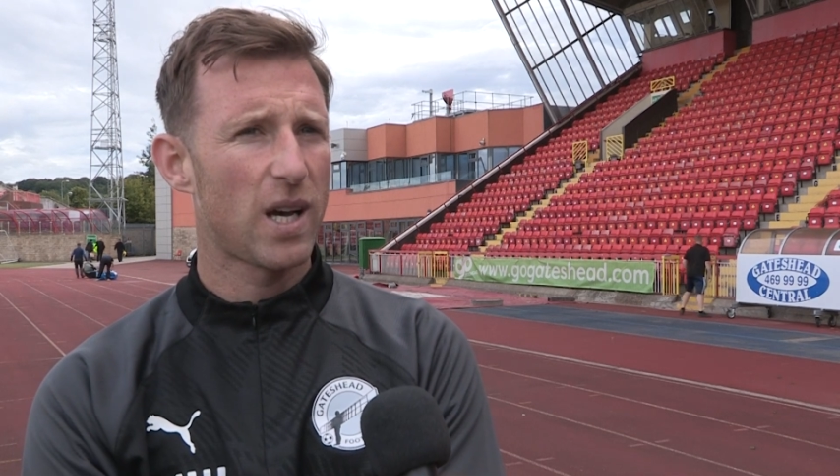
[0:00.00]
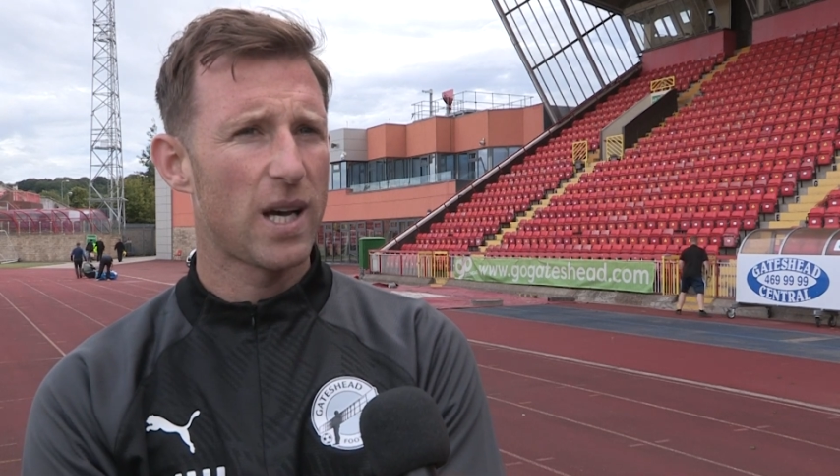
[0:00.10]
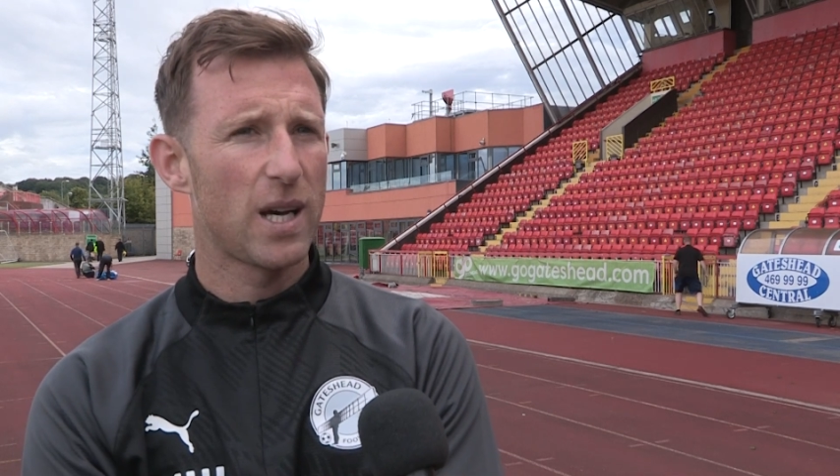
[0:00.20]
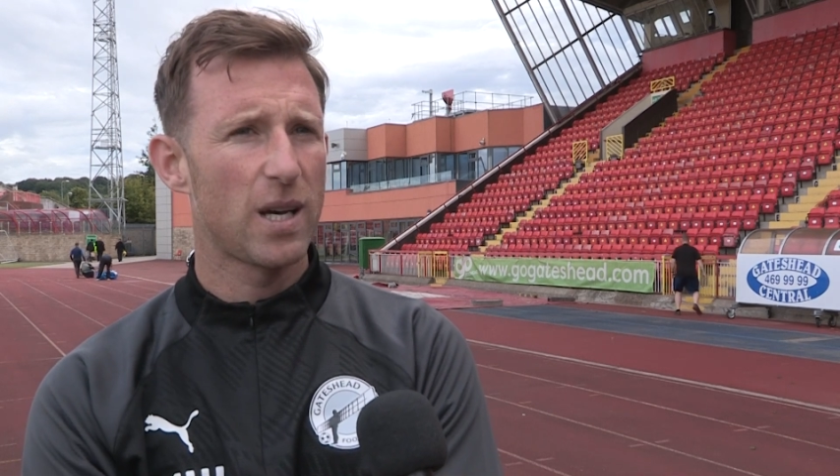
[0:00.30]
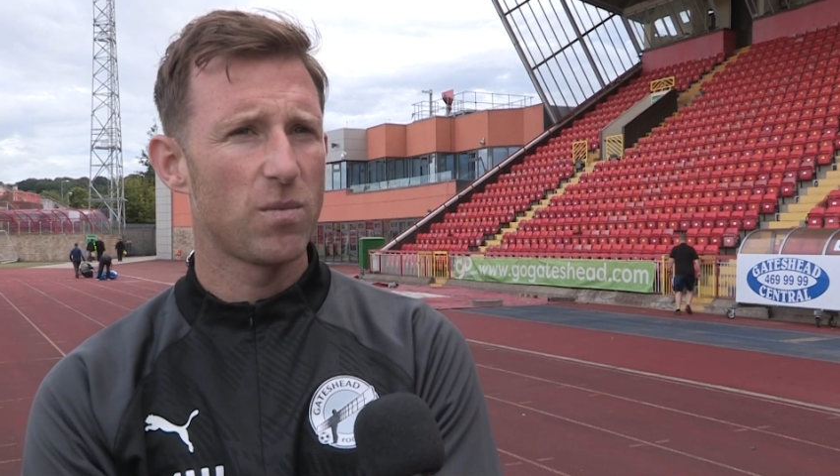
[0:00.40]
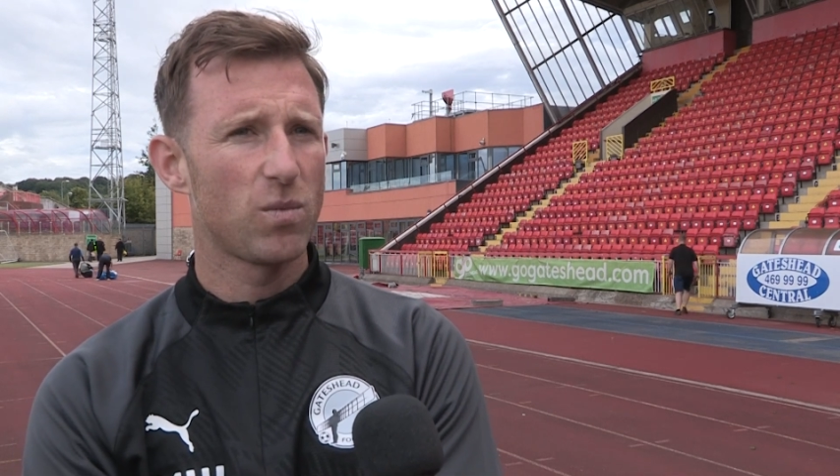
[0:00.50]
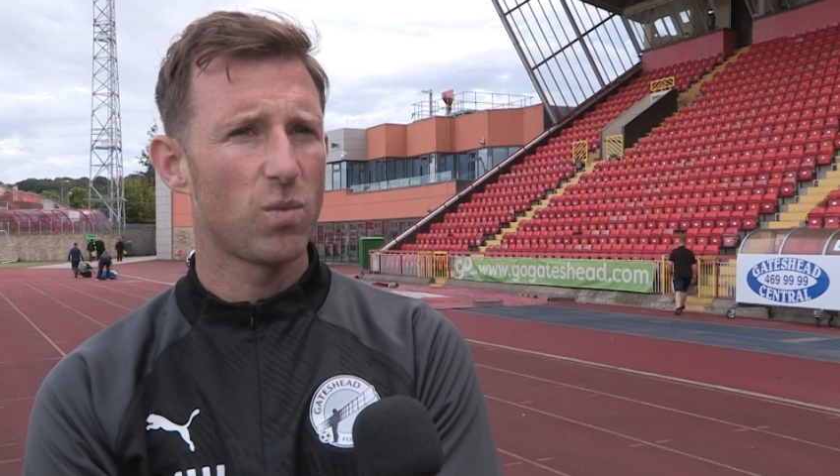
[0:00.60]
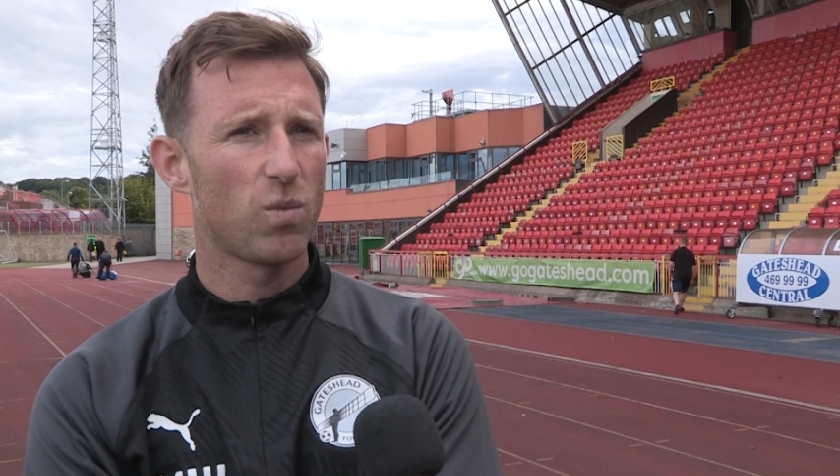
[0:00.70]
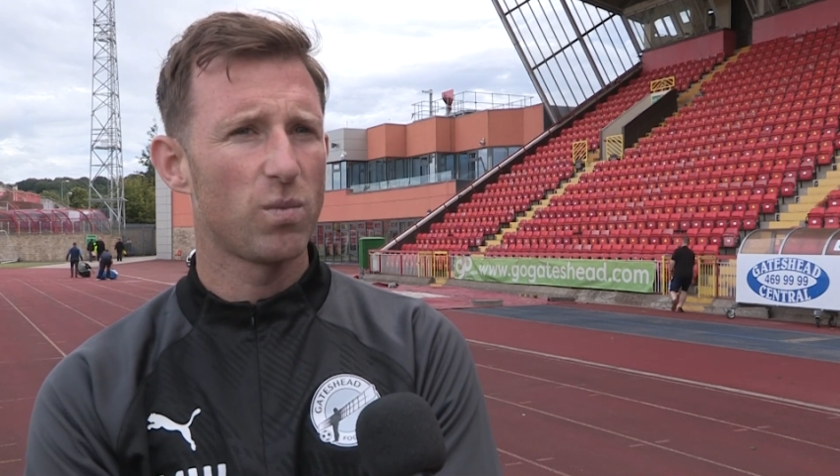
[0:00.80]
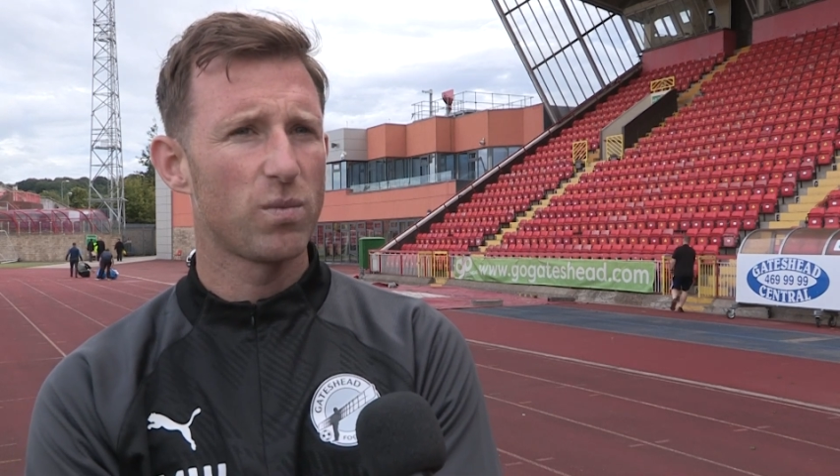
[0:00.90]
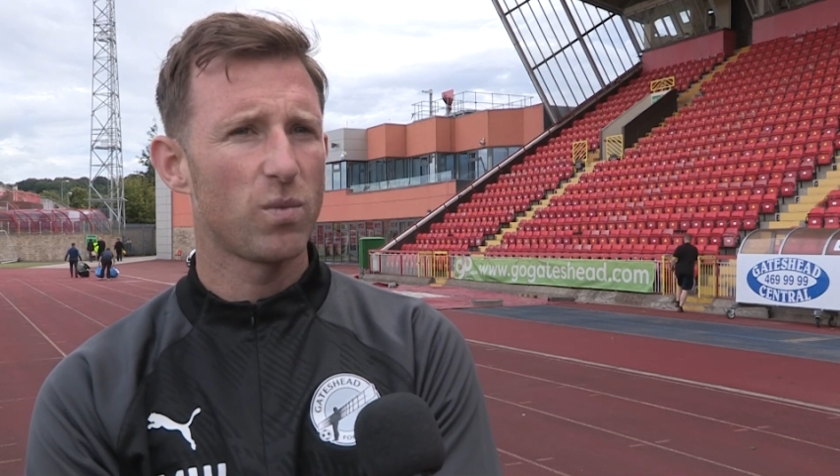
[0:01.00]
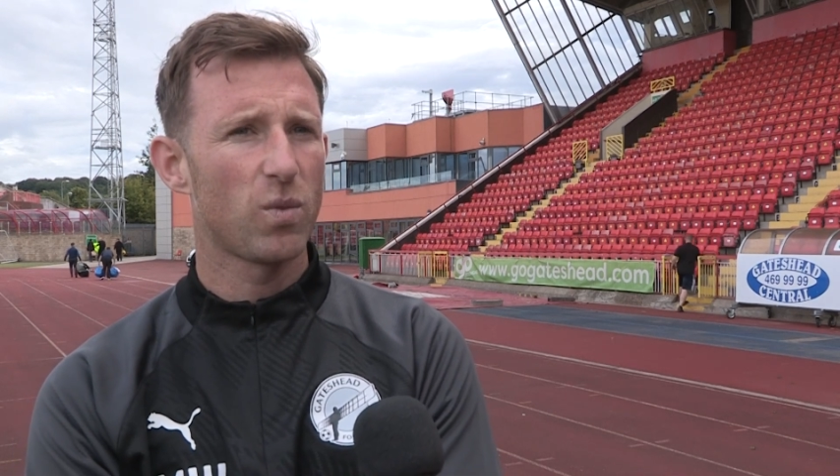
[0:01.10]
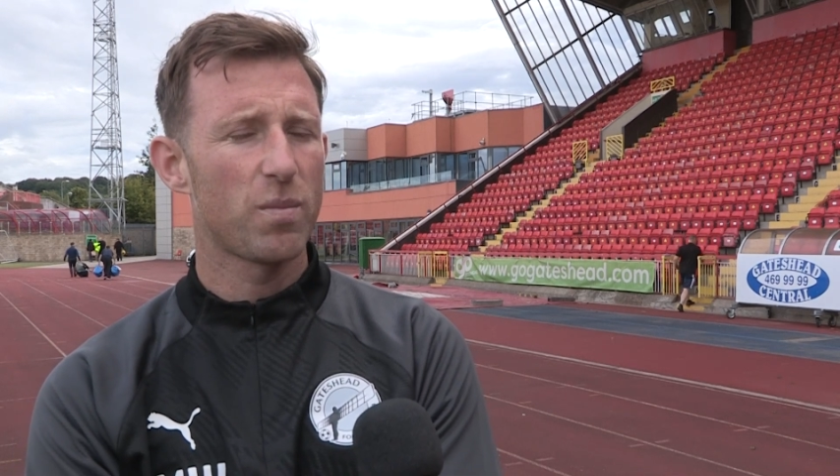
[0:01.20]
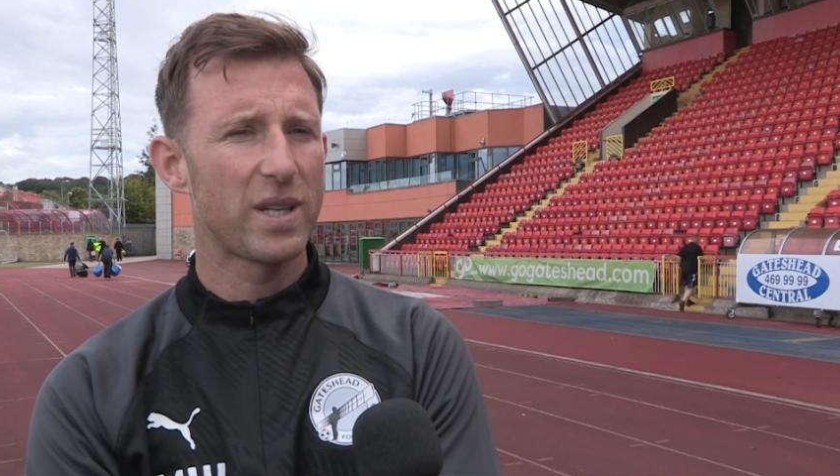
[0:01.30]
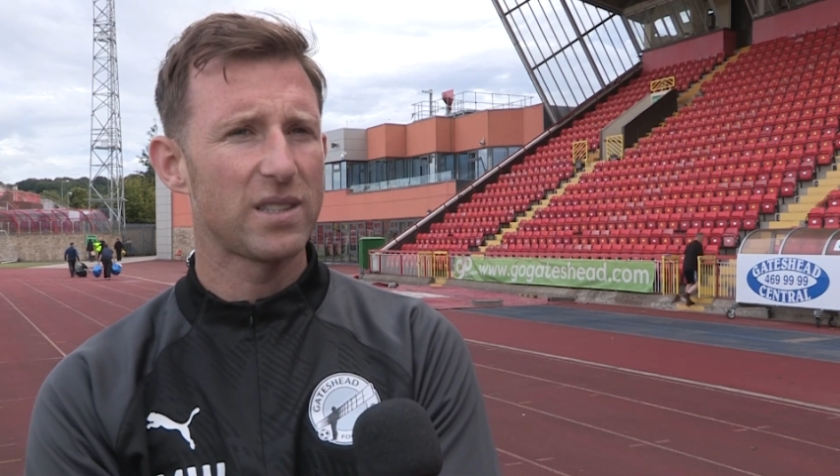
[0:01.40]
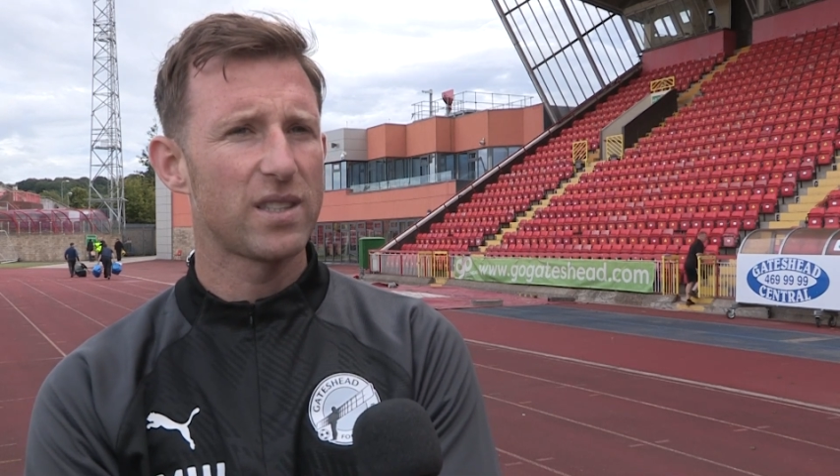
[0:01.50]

Um, what made